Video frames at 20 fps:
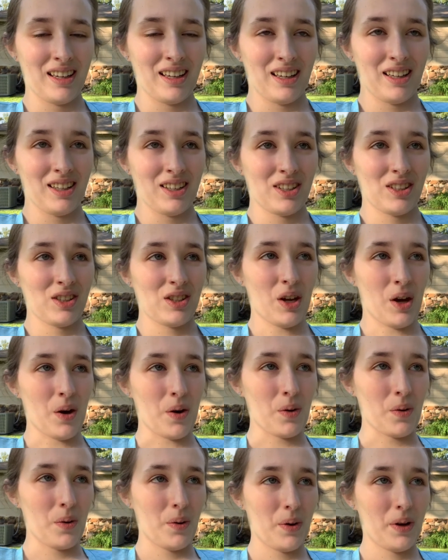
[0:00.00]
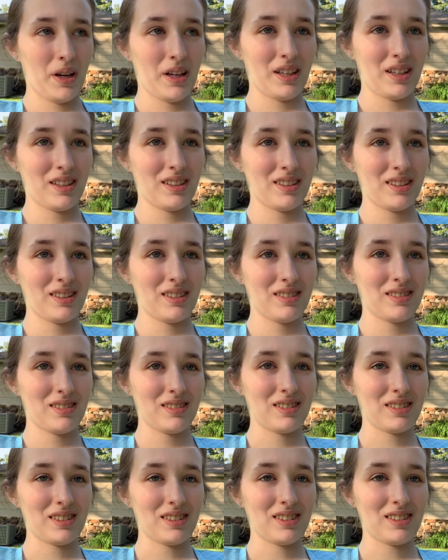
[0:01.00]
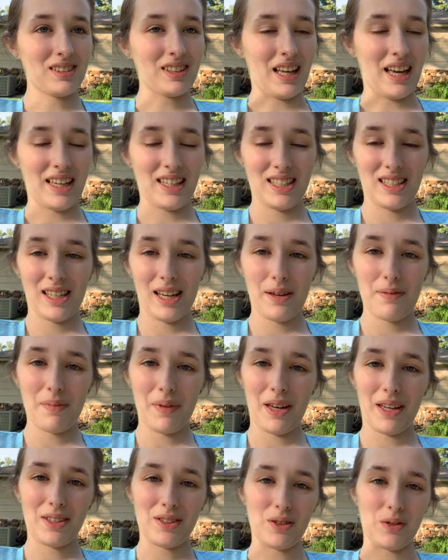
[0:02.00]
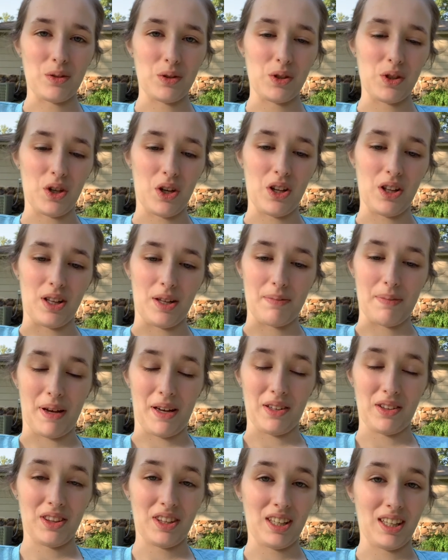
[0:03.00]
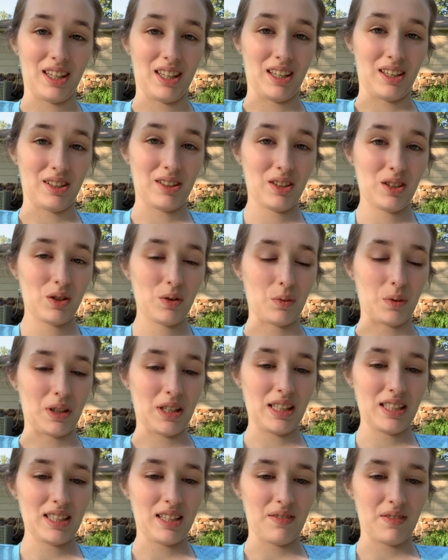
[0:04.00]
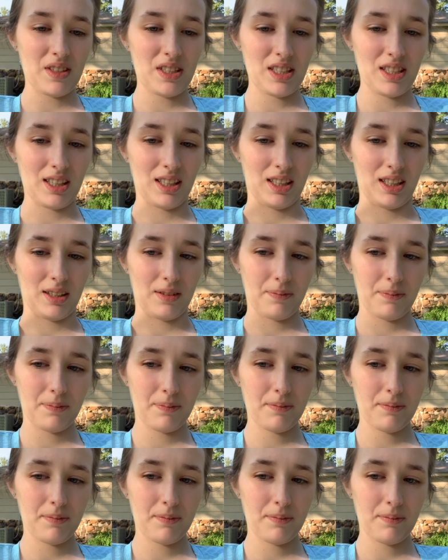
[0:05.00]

So, last time I told y'all about the year 2017,